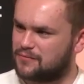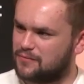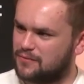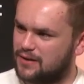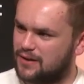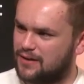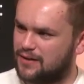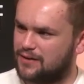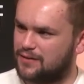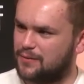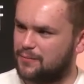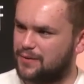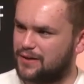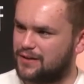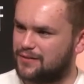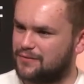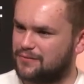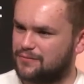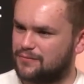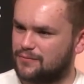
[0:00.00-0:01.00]
that we
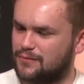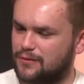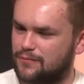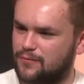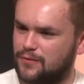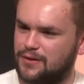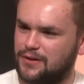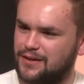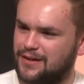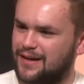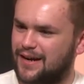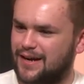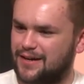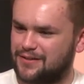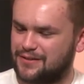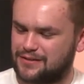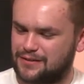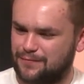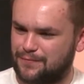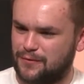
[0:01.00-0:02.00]
can look for? You can kind of
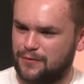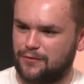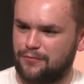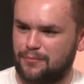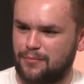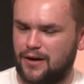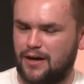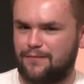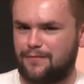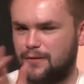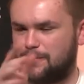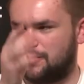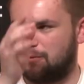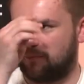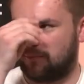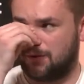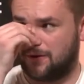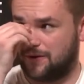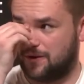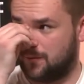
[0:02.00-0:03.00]
list a few of them off. I'll put
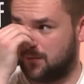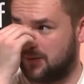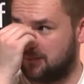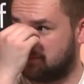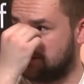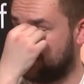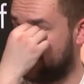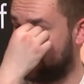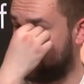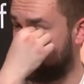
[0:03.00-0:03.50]
more on the website.